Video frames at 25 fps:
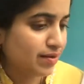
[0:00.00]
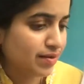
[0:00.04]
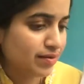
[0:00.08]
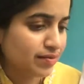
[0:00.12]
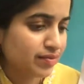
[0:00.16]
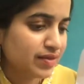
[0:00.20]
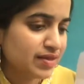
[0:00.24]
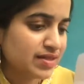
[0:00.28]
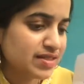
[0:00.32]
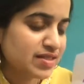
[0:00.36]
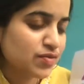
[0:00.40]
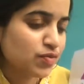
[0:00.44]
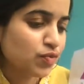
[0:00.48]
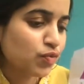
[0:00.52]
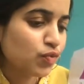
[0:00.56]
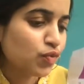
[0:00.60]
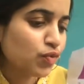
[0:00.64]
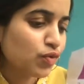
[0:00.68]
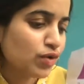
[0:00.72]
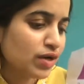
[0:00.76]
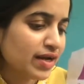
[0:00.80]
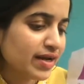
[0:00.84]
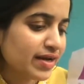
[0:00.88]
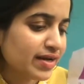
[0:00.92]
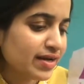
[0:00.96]
This
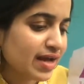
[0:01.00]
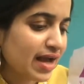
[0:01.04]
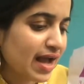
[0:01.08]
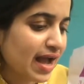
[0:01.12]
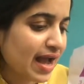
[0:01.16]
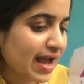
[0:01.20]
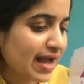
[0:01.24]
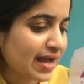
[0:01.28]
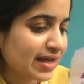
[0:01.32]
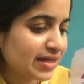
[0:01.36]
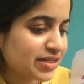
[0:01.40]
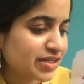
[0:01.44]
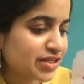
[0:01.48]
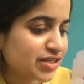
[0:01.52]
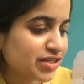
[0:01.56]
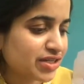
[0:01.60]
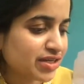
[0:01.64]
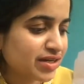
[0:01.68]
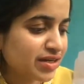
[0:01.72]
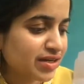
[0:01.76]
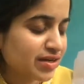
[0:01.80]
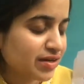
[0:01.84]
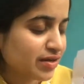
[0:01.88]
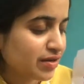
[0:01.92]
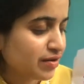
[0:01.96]
woolen hat,
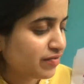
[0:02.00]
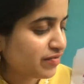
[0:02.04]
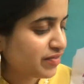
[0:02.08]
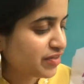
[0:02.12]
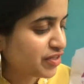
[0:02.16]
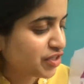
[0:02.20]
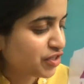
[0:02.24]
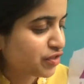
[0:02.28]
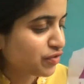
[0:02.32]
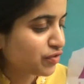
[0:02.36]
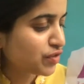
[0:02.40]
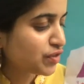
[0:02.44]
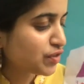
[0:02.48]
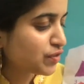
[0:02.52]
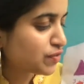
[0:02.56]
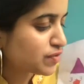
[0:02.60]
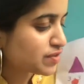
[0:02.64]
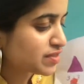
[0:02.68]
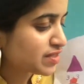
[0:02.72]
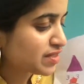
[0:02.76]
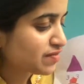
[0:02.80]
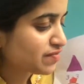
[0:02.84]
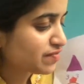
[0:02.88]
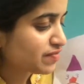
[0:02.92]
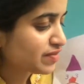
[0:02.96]
which you use
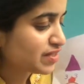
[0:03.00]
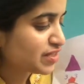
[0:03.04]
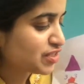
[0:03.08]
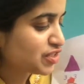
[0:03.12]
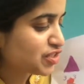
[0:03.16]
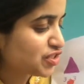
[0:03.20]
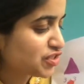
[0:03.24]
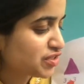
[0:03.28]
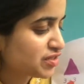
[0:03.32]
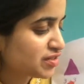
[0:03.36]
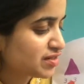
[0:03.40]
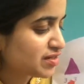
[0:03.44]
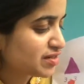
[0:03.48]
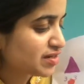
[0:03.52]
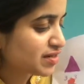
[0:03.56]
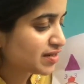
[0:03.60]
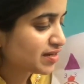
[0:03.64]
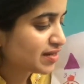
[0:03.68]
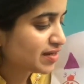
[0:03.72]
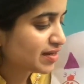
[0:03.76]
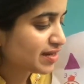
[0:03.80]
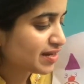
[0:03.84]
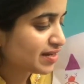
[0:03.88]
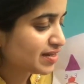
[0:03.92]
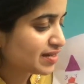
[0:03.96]
in winter,
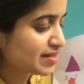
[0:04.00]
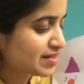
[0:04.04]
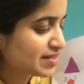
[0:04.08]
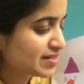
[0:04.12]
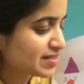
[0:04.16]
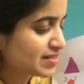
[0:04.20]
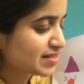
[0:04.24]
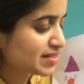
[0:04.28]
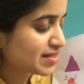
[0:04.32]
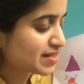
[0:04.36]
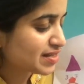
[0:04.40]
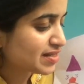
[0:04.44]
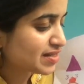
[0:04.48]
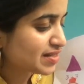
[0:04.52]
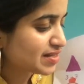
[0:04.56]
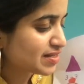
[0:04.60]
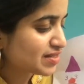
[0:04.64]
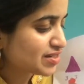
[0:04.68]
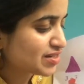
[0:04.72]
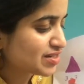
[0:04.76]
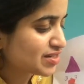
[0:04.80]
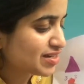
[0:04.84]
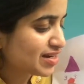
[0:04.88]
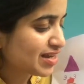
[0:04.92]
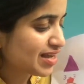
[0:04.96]
is
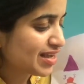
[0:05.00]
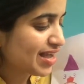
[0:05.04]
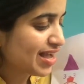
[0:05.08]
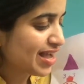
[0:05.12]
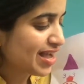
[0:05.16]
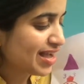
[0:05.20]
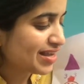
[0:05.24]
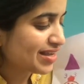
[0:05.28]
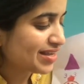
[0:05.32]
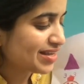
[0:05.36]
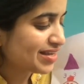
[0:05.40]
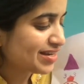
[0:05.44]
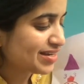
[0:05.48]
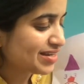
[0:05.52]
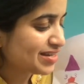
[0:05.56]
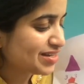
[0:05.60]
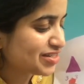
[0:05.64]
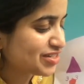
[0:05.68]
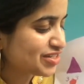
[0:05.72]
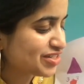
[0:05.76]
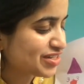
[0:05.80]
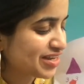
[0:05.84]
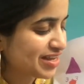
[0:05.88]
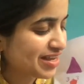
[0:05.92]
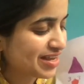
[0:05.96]
triangle in
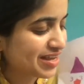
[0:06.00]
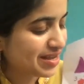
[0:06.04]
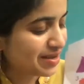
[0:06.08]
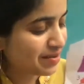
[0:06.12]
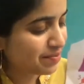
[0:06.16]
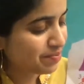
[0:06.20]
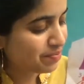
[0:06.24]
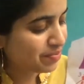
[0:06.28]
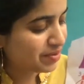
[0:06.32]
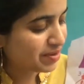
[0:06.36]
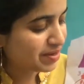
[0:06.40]
shape.